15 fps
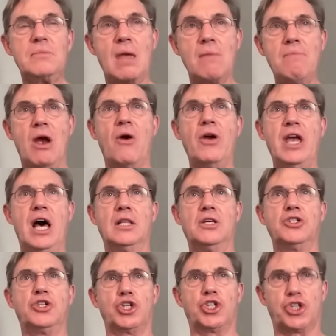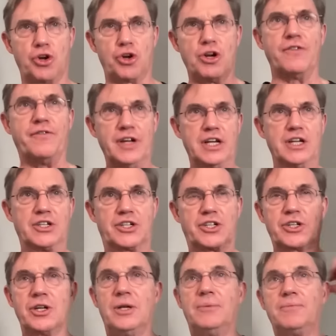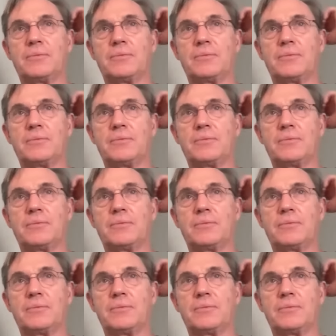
mary ellen's assertiveness